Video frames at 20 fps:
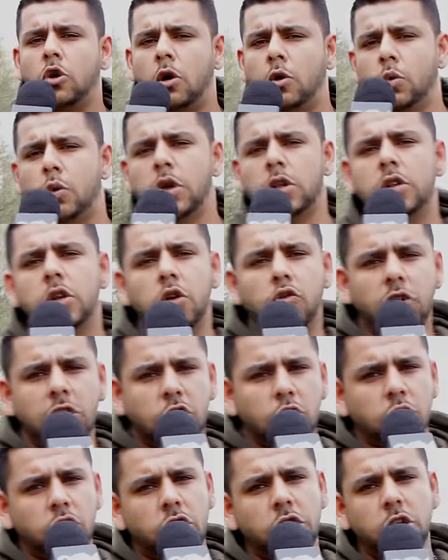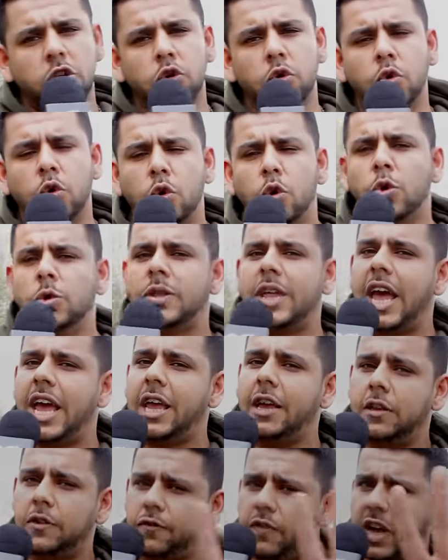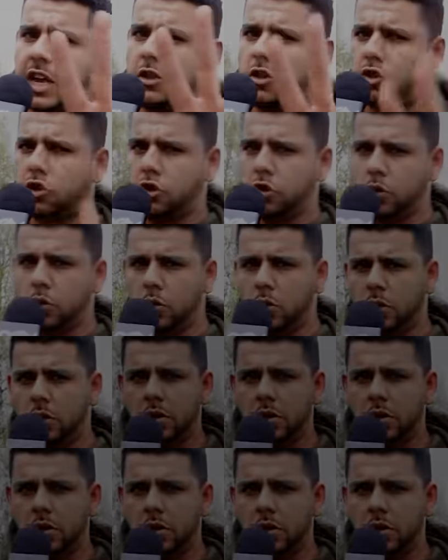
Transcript: onwards, grizzle shizzle all day. Phase two.